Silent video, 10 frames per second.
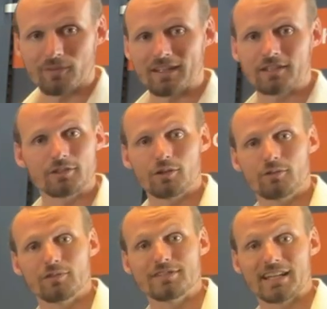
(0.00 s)
and they can
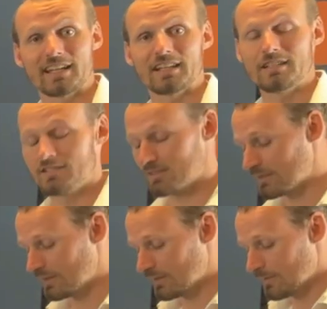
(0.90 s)
go for decades.
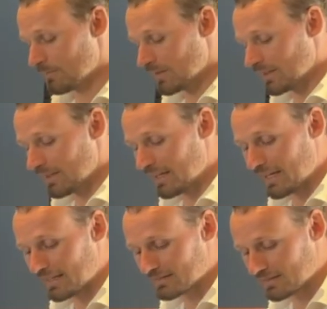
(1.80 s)

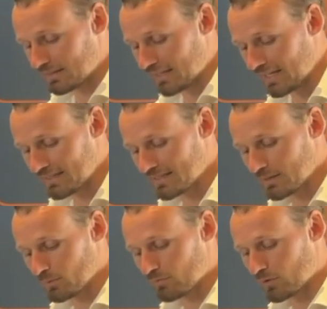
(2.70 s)
At the end
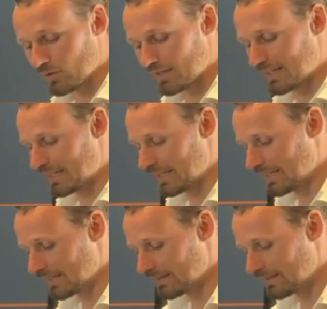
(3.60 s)
here, we've got a